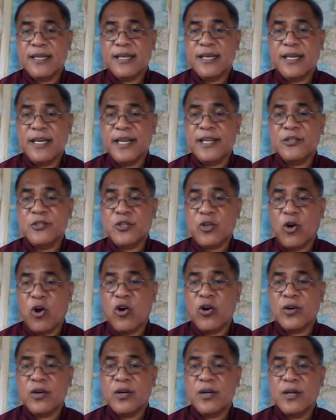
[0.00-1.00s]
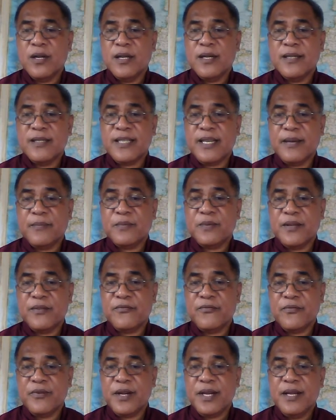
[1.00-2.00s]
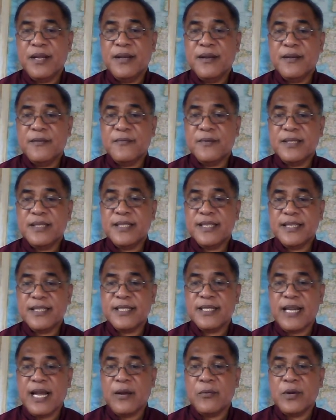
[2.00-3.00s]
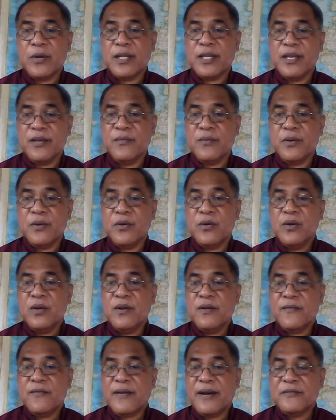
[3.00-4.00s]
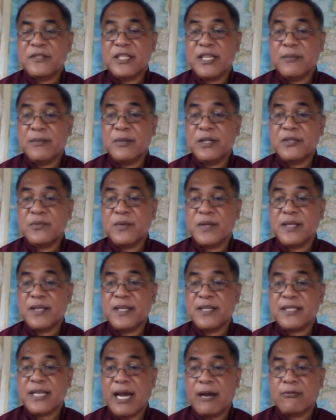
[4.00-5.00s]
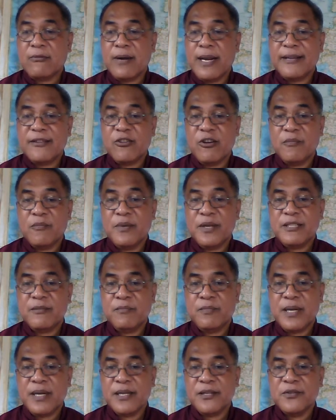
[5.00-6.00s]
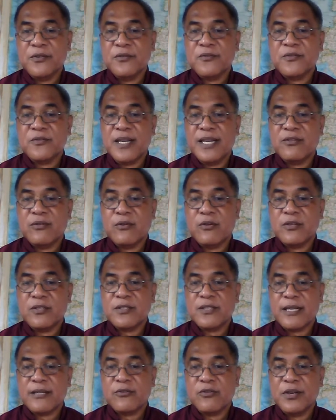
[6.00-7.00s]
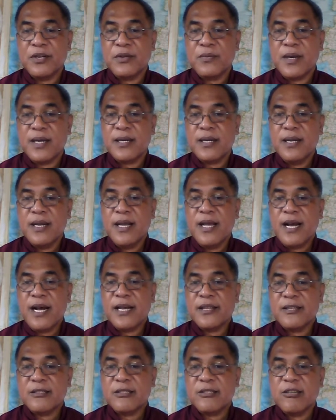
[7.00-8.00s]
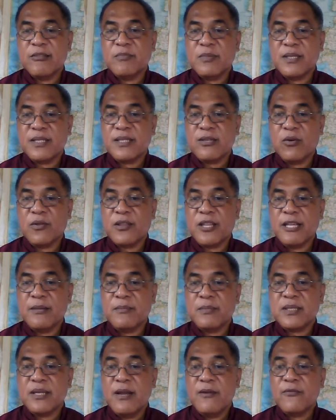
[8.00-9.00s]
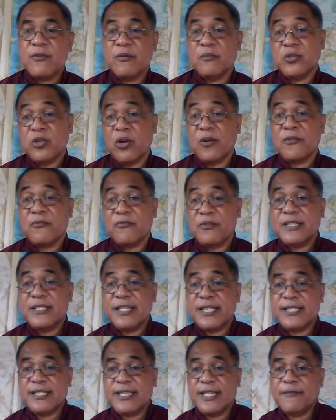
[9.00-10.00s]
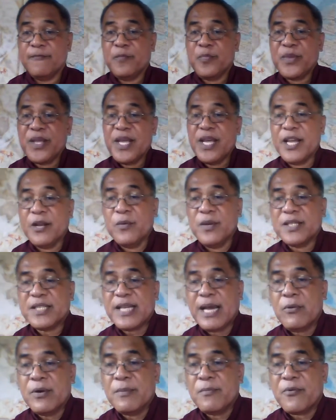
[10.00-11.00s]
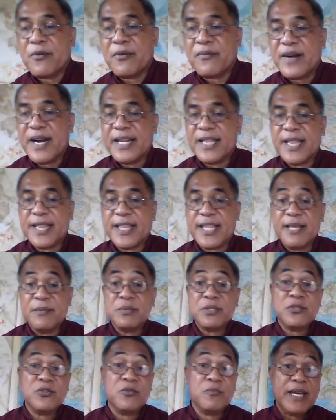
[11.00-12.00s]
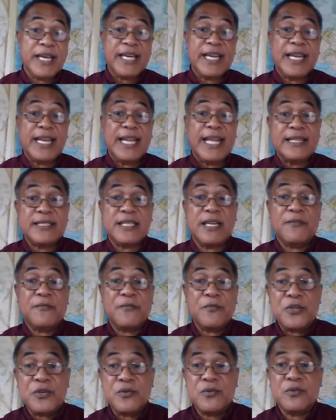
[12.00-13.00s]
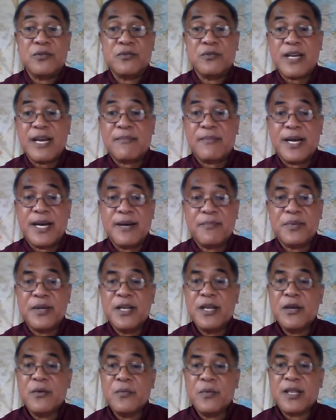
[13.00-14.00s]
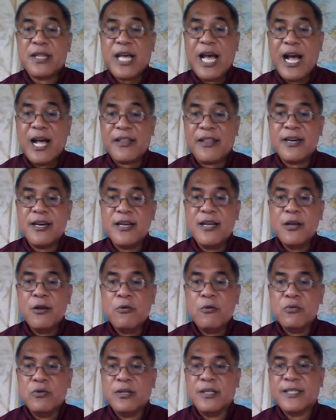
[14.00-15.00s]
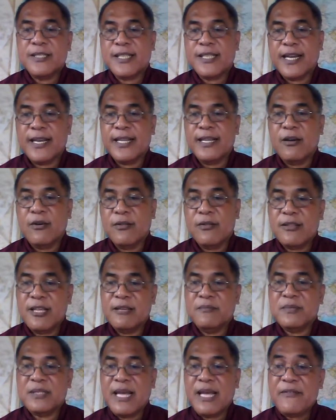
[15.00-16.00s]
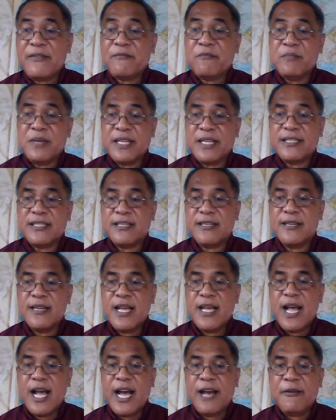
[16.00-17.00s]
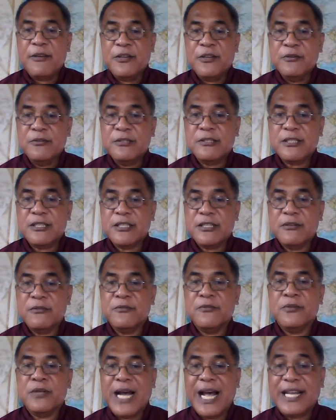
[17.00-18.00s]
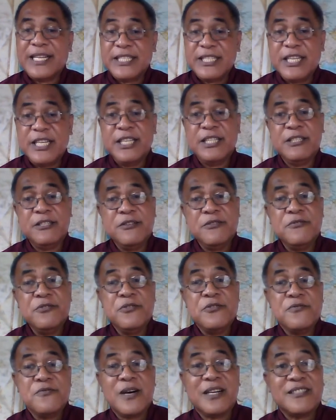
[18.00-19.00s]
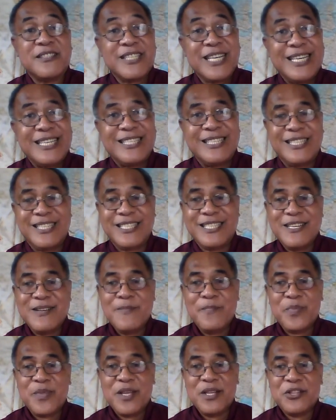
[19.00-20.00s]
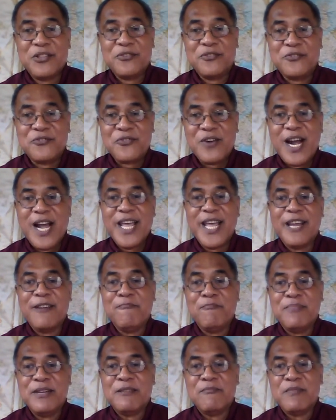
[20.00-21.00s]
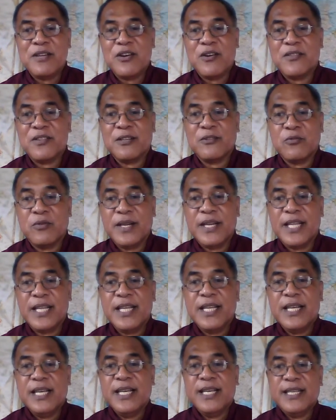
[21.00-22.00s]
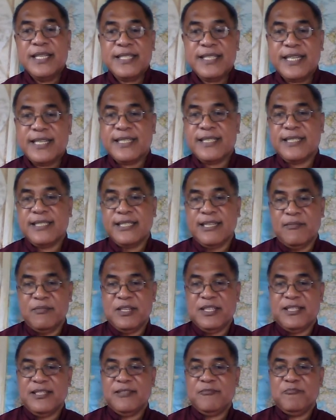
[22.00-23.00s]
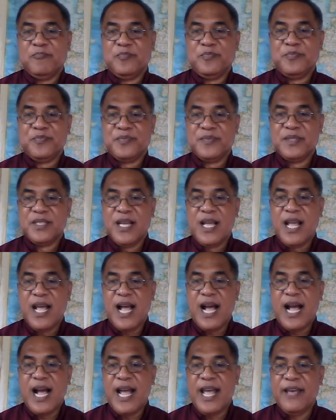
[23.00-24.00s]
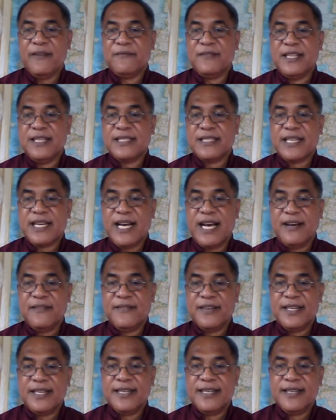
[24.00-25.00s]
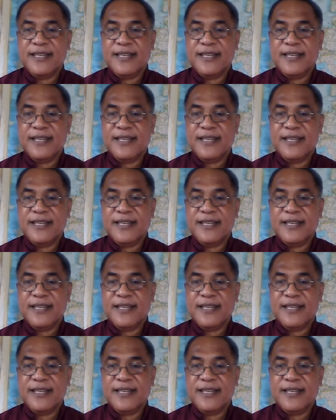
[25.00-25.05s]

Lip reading: in John chapter 3, verse 16. I will give you 5 sermons with these outline topics, but you try to construct 21 other sermons or themes from John 3:16. In which I will provide the themes to make it easier for you to come up with other word study or themes I have missed. I issue you a challenge to try and beat me on the 26 sermons. I have discovered